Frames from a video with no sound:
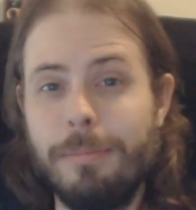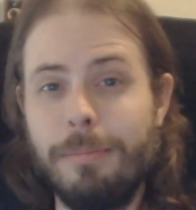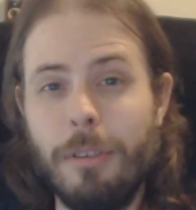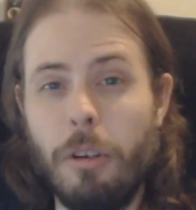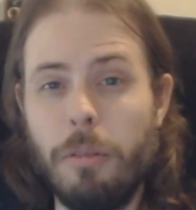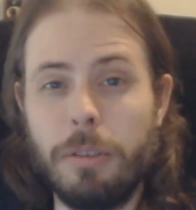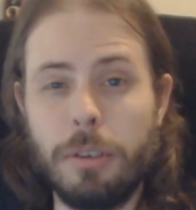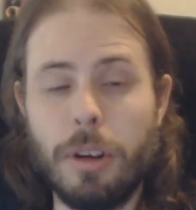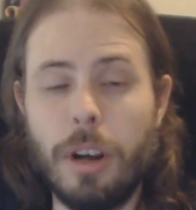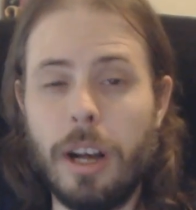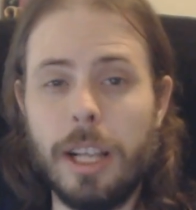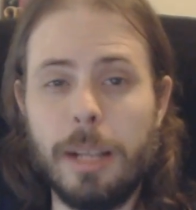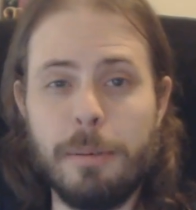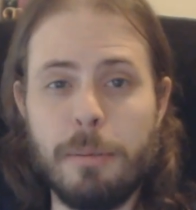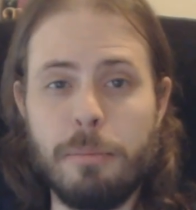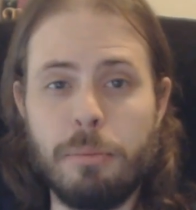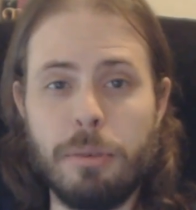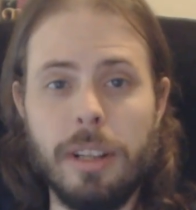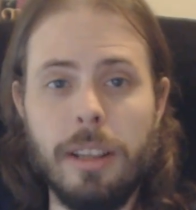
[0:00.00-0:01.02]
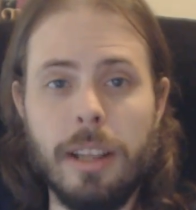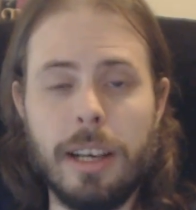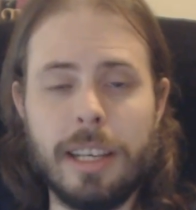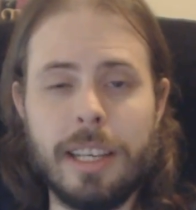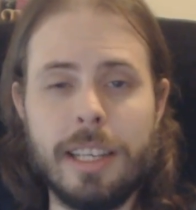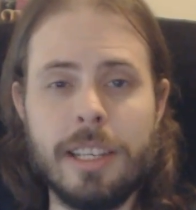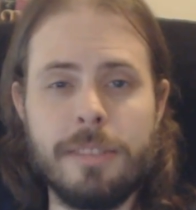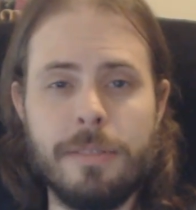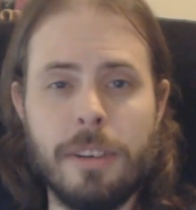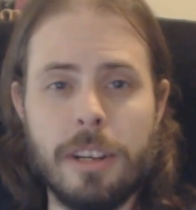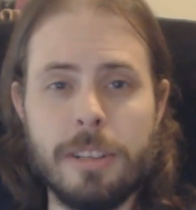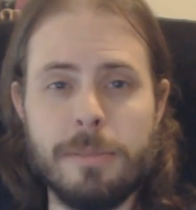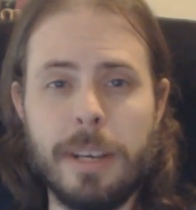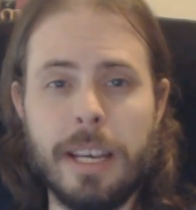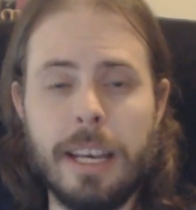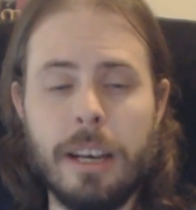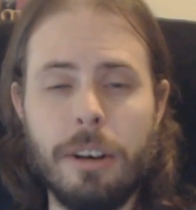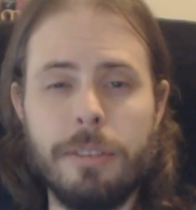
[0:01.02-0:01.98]
Overall, I've been pretty lucky as far as
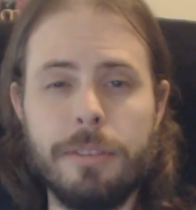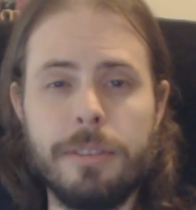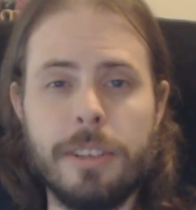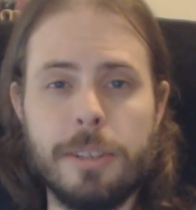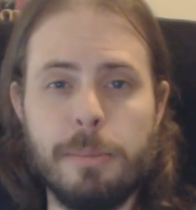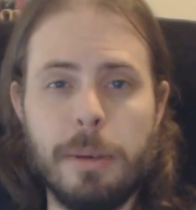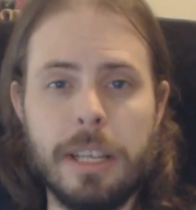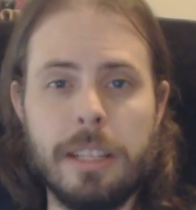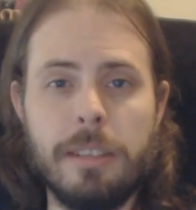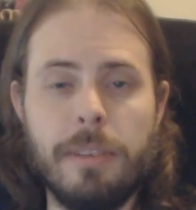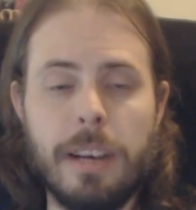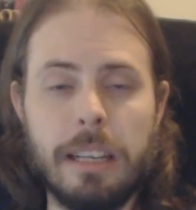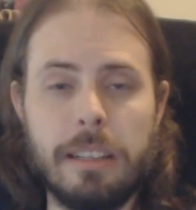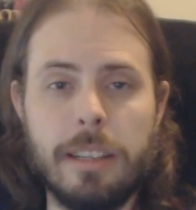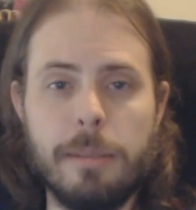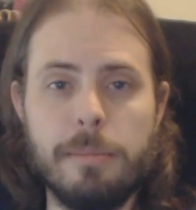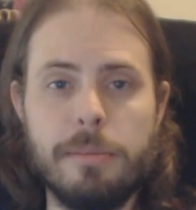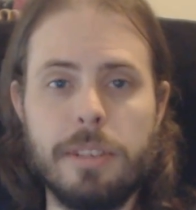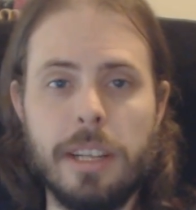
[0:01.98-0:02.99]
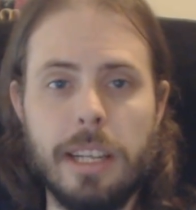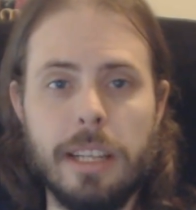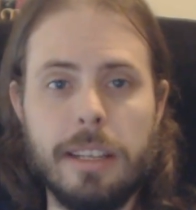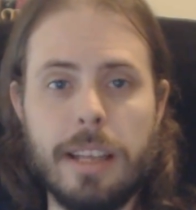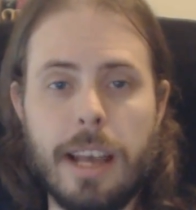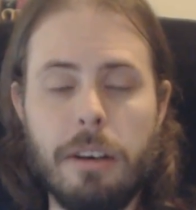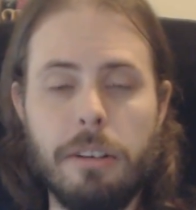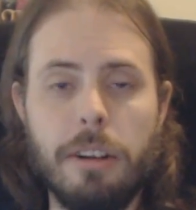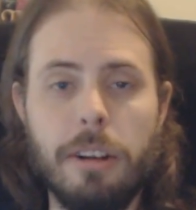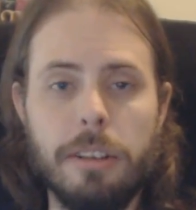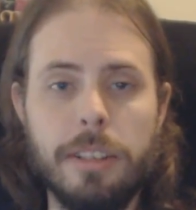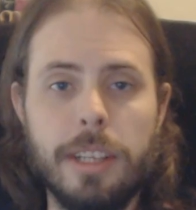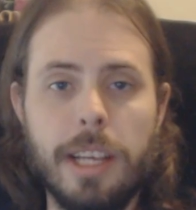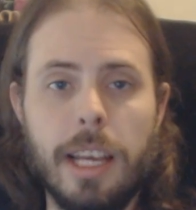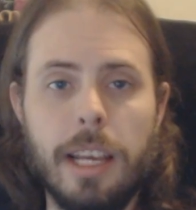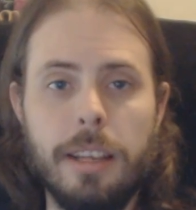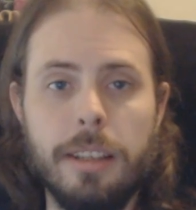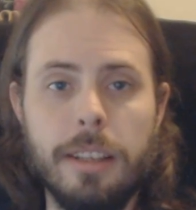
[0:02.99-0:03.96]
my health, despite the fact that I'm sitting down all
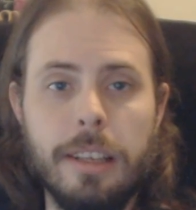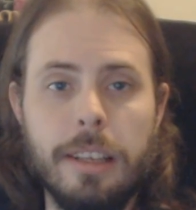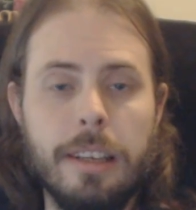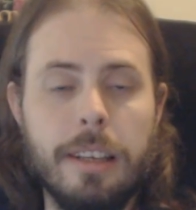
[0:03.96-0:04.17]
day.